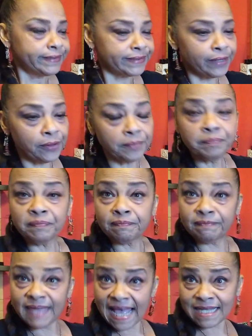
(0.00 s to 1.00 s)
So
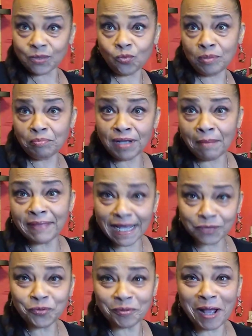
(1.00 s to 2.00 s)
that's what
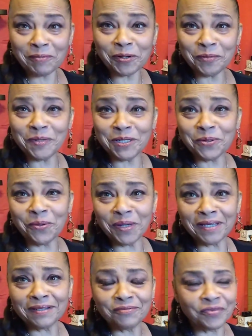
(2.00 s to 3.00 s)
I'm going to be
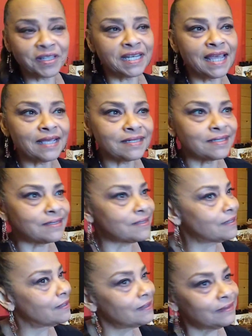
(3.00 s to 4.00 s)
doing for the
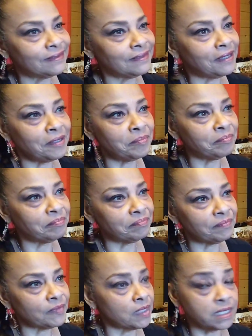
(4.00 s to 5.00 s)
next,
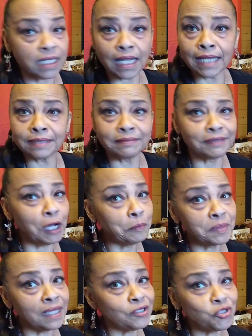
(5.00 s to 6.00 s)
until I
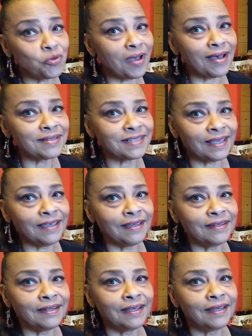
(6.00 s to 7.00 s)
update you guys
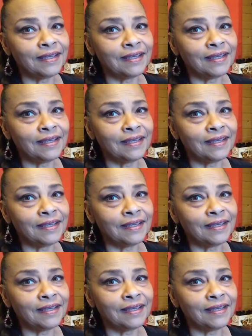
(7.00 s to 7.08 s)
again.